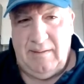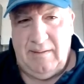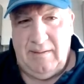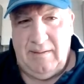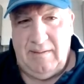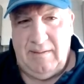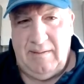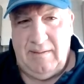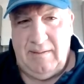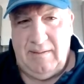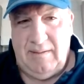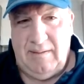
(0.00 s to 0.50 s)

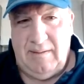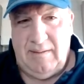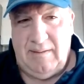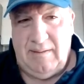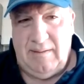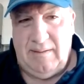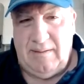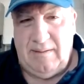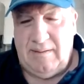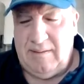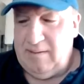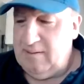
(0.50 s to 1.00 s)

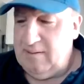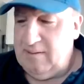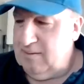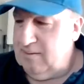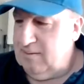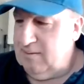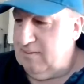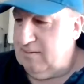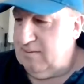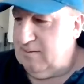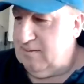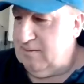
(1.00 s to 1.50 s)

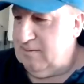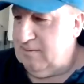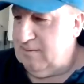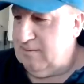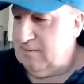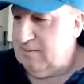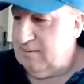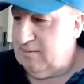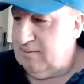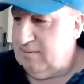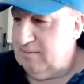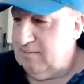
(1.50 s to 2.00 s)

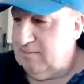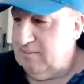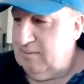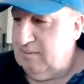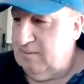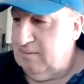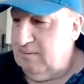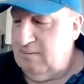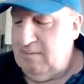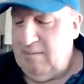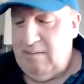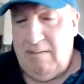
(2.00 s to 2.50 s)

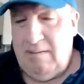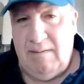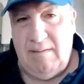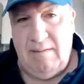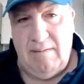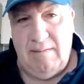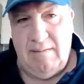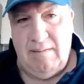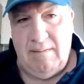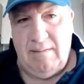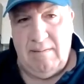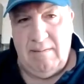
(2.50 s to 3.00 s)

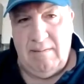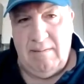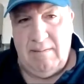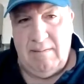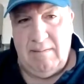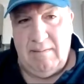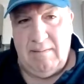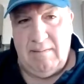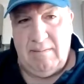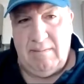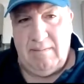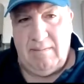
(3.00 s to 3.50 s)

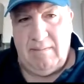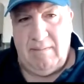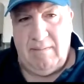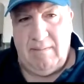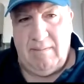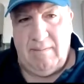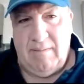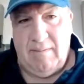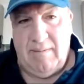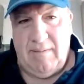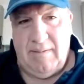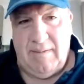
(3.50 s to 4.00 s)

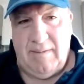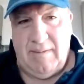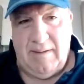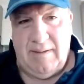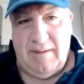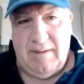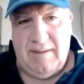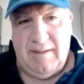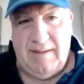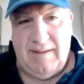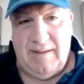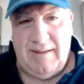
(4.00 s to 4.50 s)

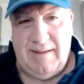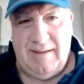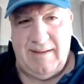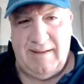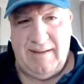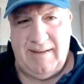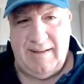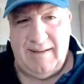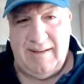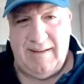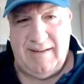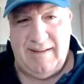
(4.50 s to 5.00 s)

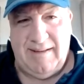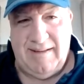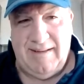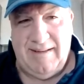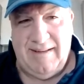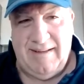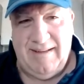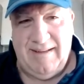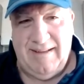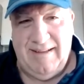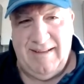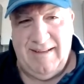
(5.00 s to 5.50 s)
(silent)